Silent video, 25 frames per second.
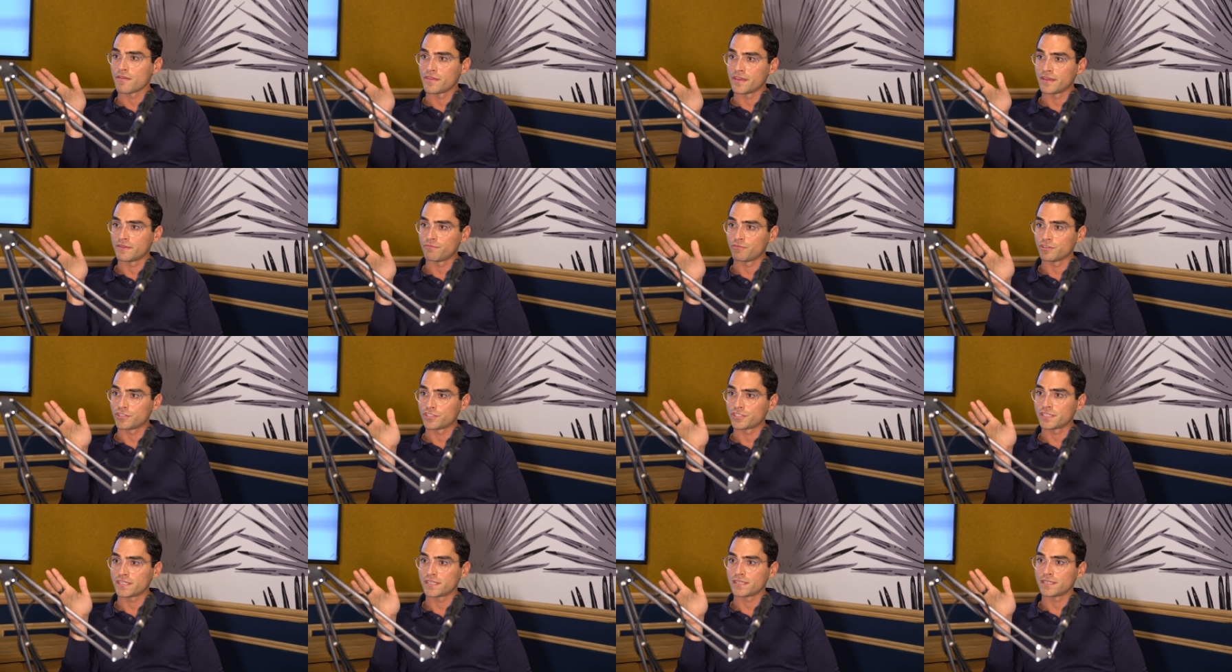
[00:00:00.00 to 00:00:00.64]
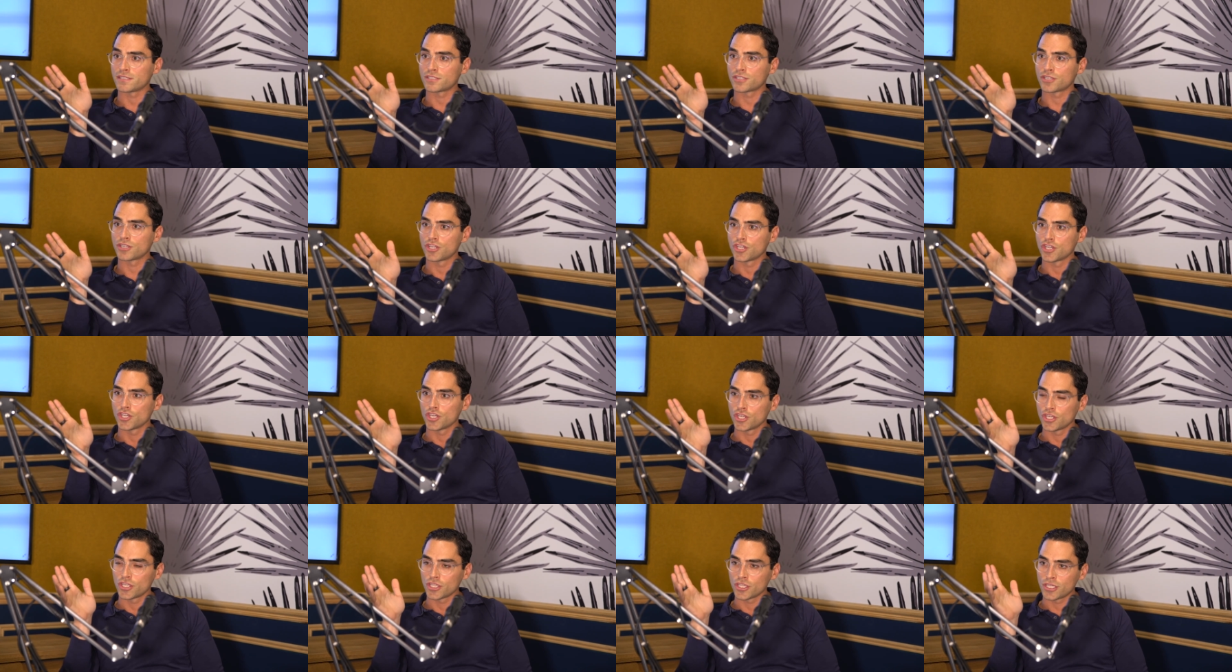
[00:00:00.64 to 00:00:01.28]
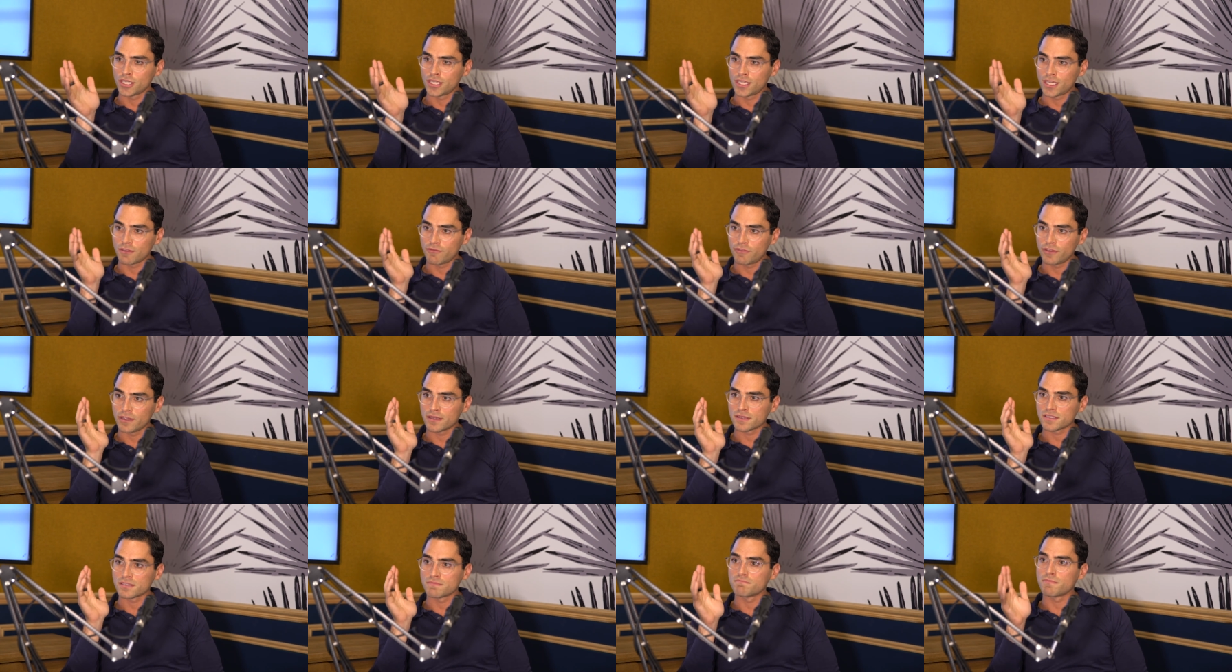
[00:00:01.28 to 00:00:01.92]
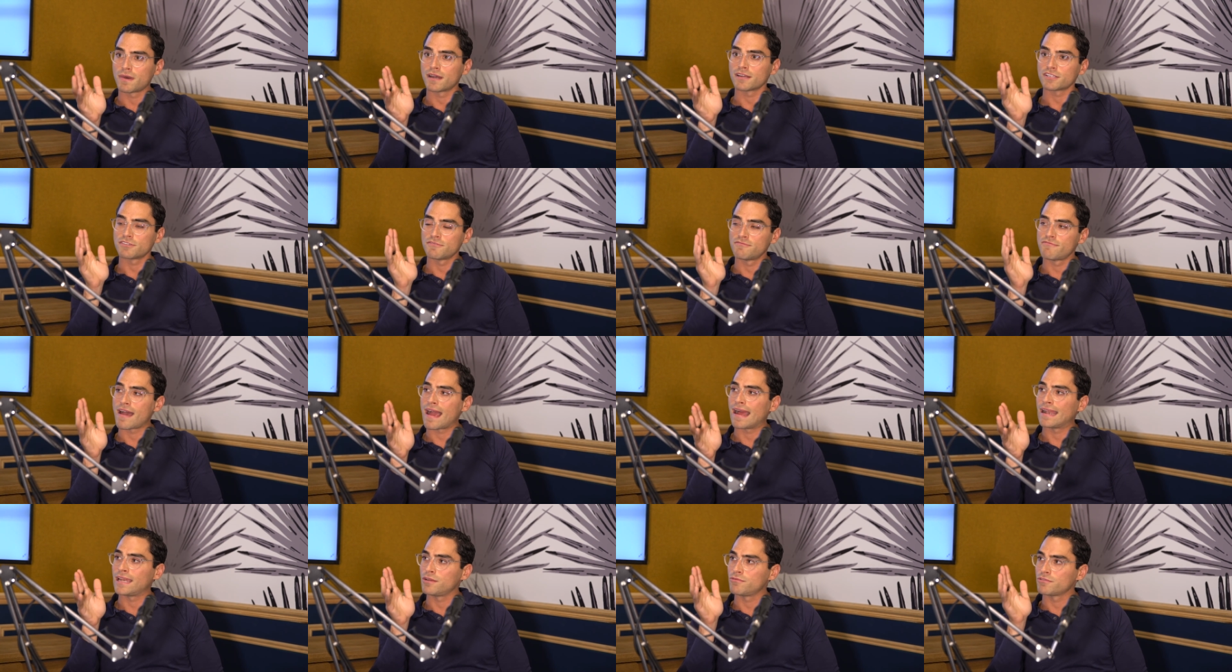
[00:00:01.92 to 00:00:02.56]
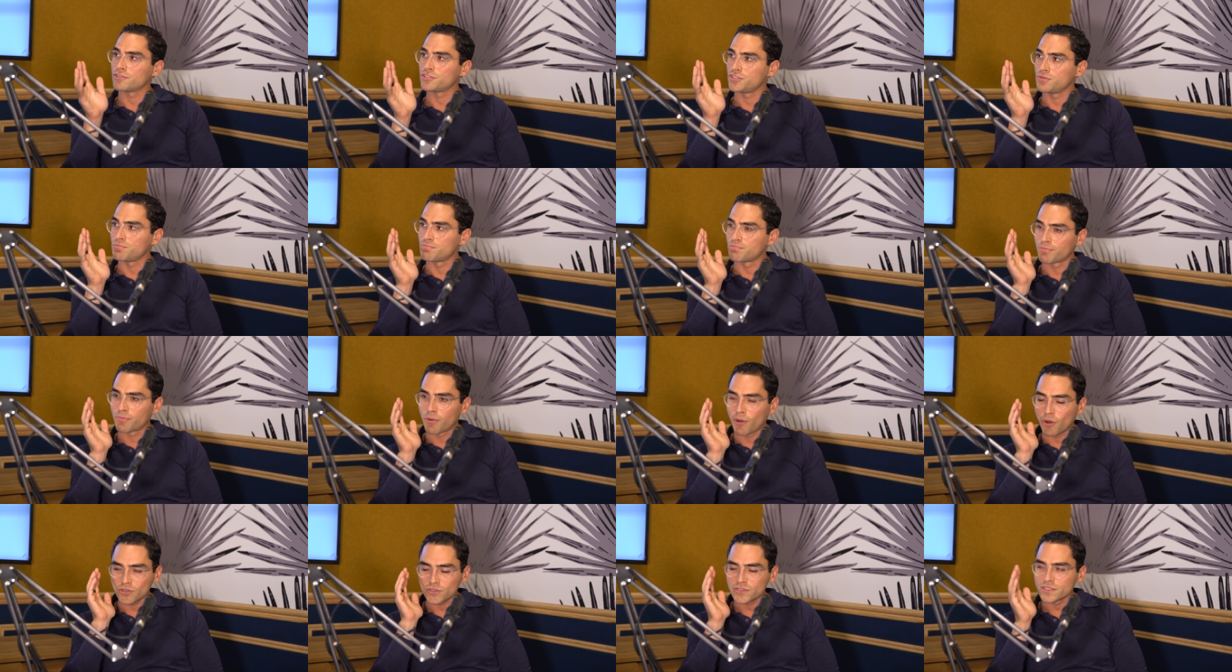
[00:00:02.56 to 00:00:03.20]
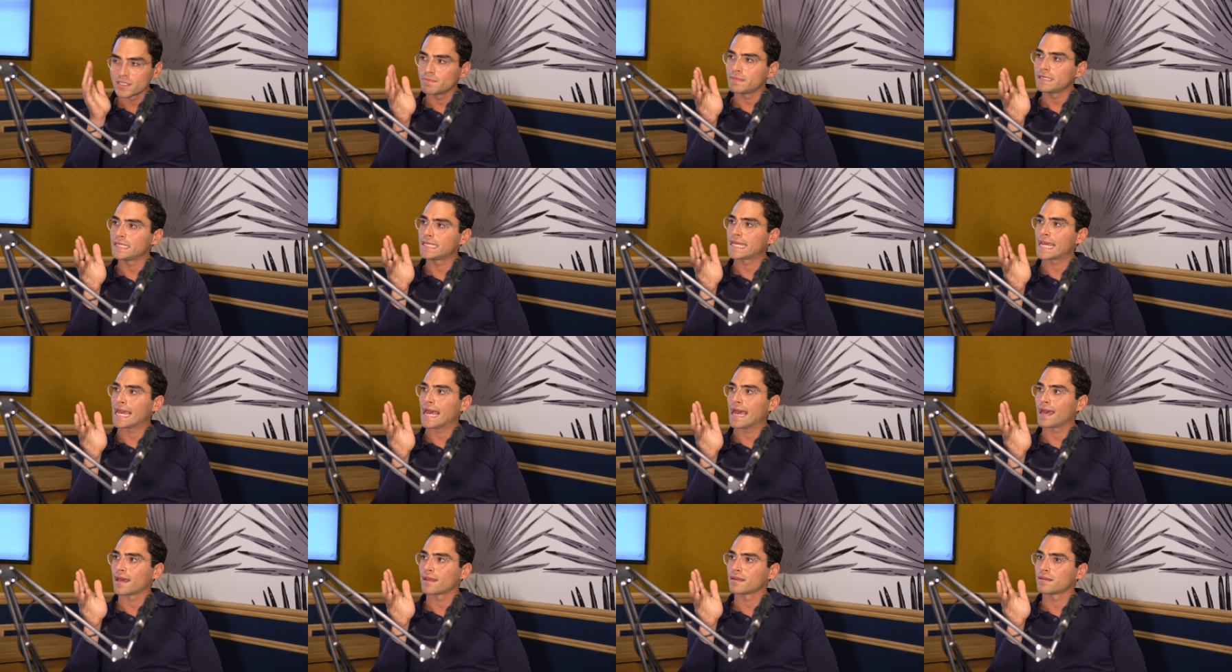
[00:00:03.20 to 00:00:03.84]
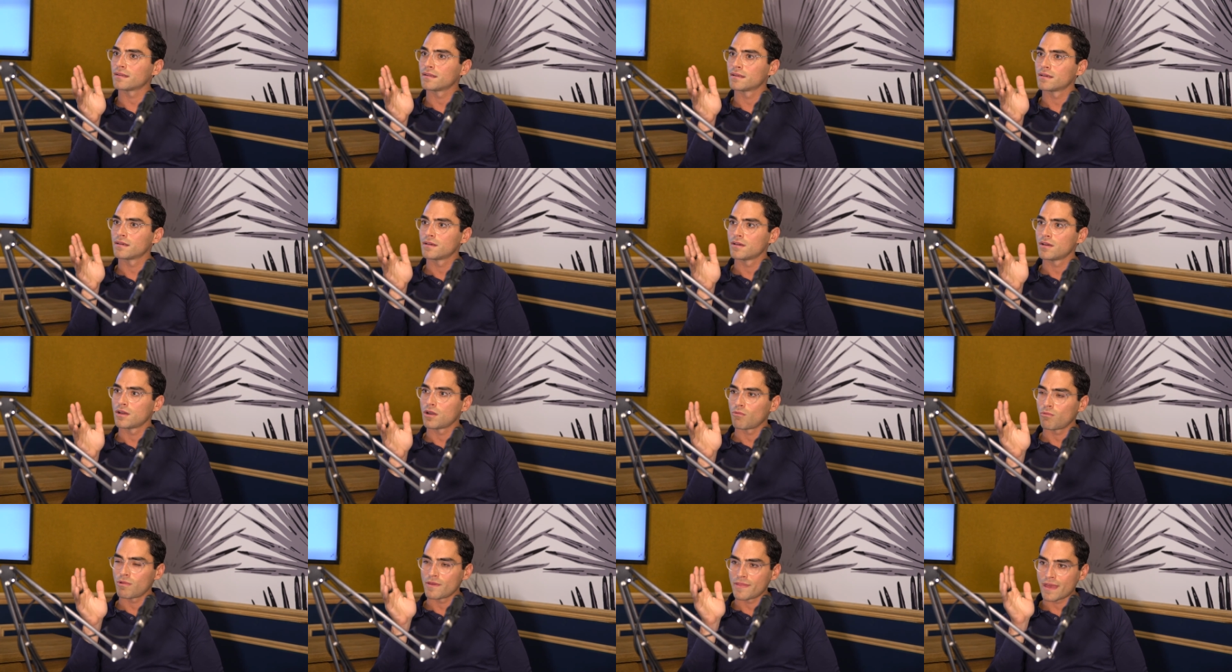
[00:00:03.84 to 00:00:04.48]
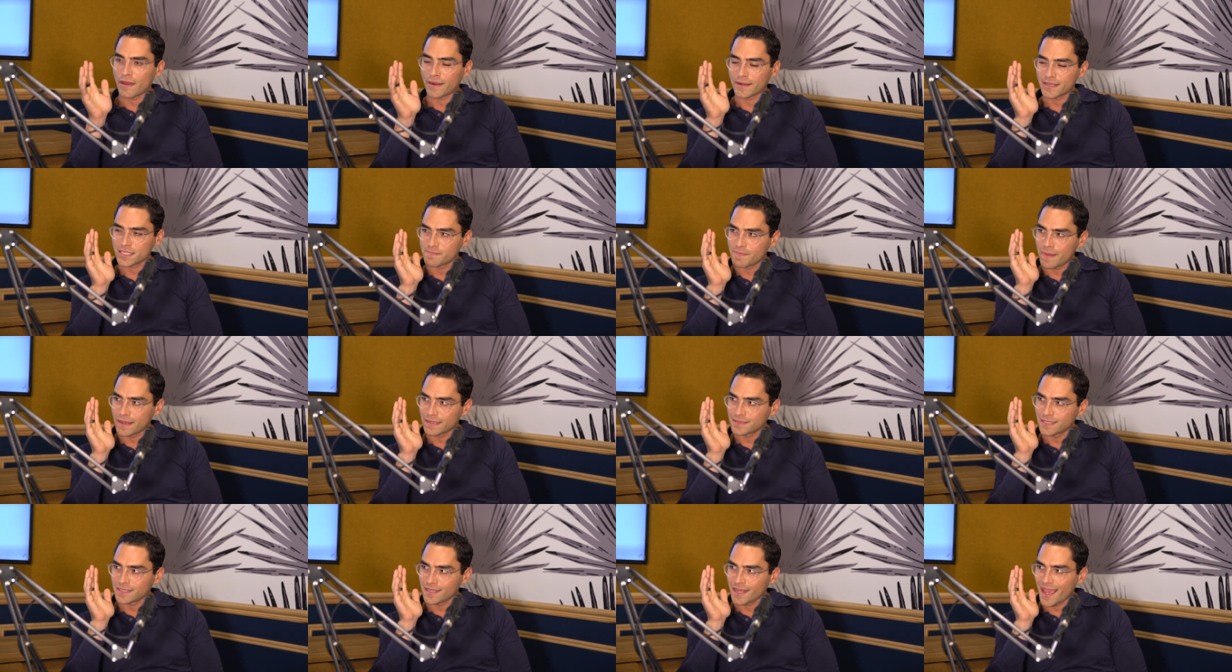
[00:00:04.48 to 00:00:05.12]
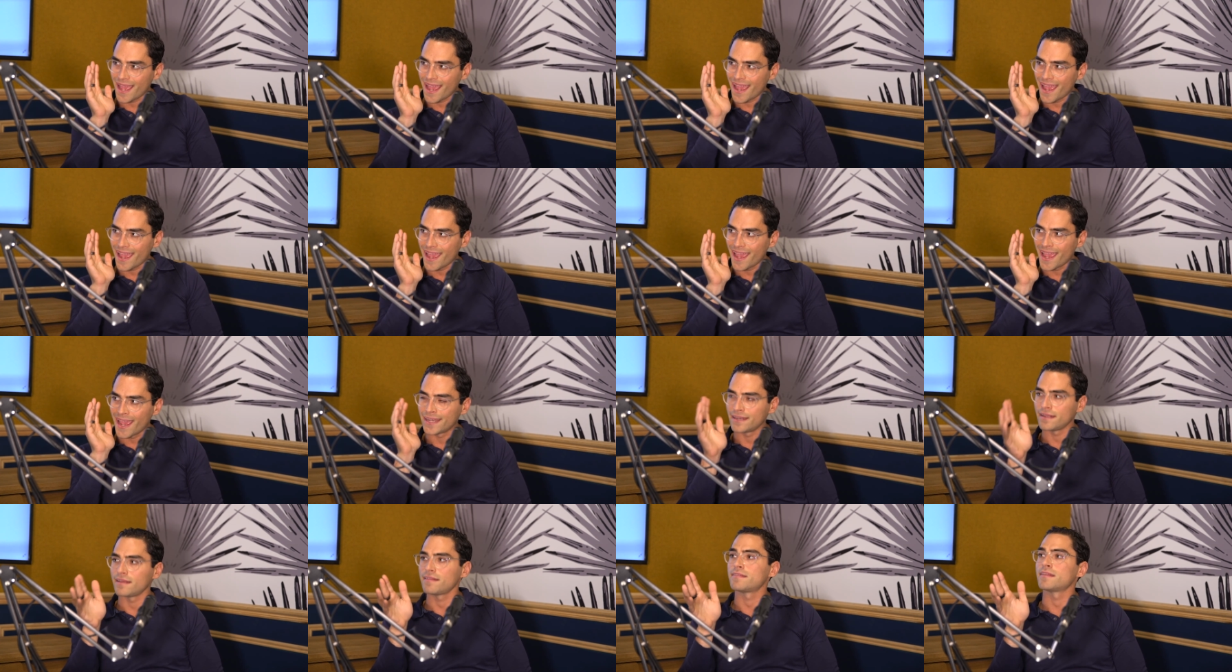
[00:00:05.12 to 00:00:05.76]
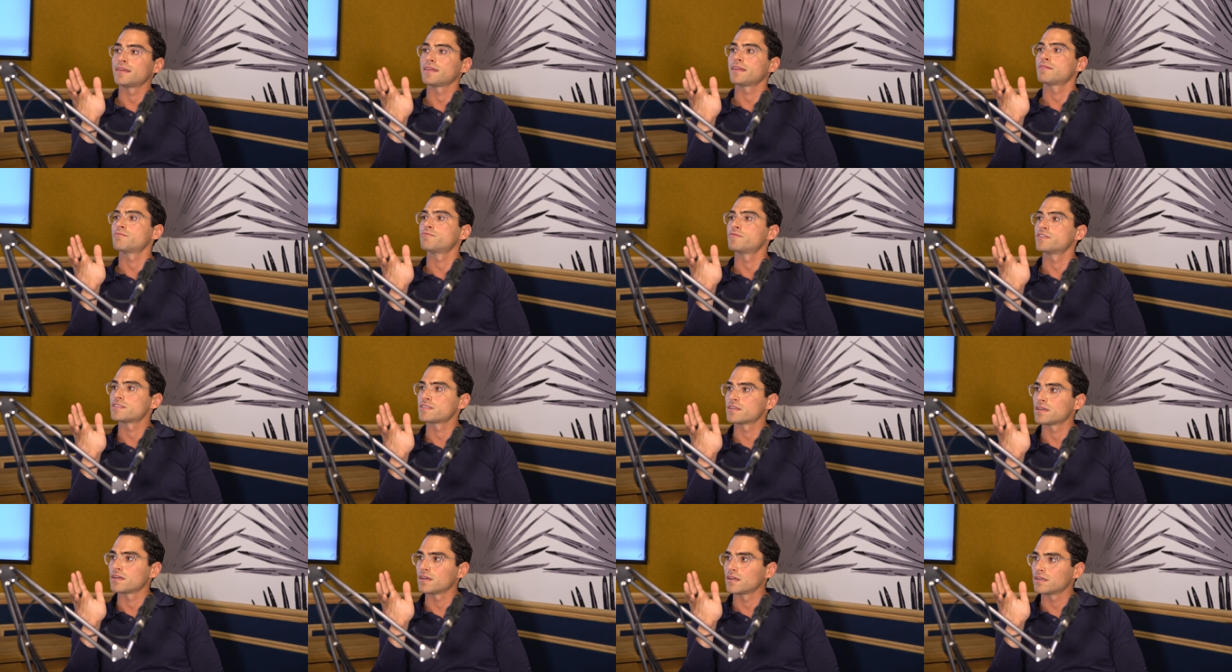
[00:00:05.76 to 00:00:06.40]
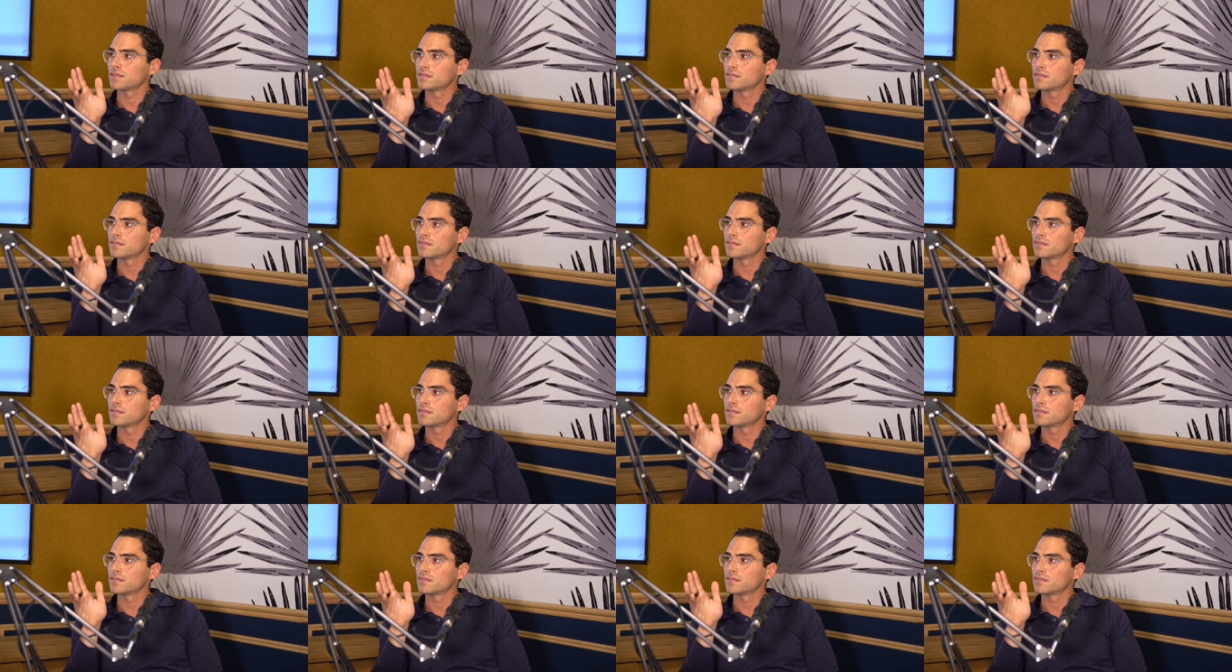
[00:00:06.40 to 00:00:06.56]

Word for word: it, which is giving as much value as you possibly can without expecting anything in return.